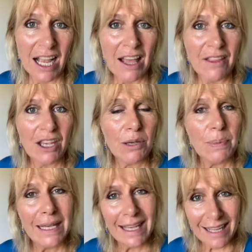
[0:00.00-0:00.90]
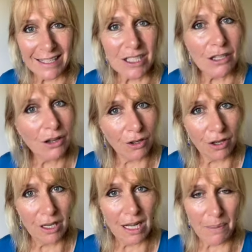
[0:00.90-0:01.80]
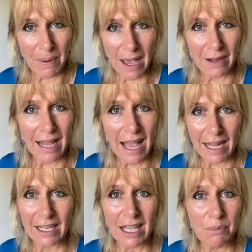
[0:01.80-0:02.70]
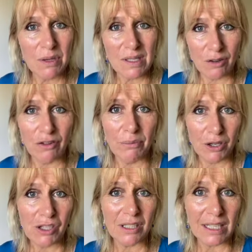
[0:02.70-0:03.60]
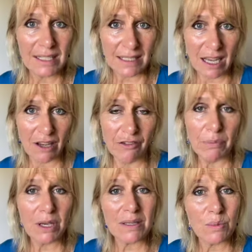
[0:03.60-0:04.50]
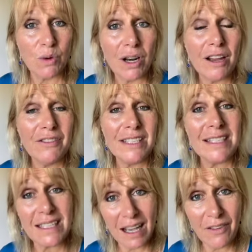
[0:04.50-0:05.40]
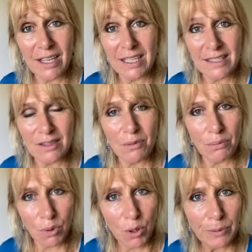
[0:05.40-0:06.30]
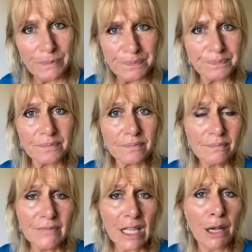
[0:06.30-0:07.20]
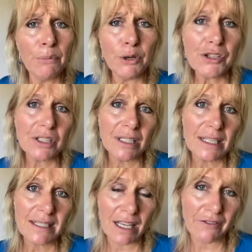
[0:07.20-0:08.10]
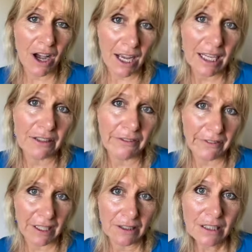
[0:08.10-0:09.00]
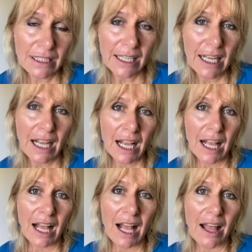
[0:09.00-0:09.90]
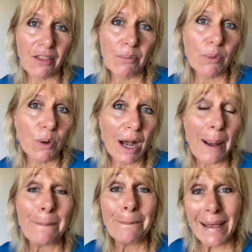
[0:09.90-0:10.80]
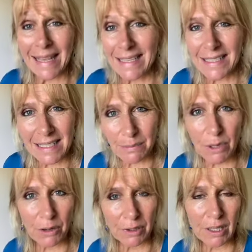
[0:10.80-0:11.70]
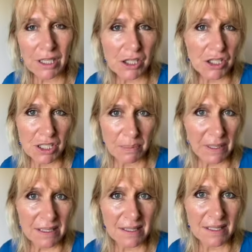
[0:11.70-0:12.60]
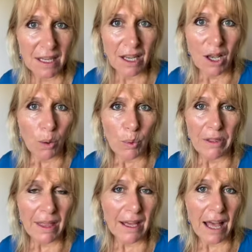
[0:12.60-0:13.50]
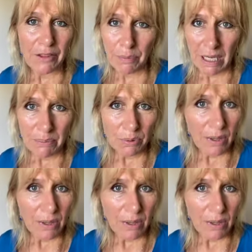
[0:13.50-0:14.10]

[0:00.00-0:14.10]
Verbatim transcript: that you begin to learn about how to keep yourself emotionally safe. Because what I've discovered is the more emotionally safe I can feel, the more amazing my relationship is with other people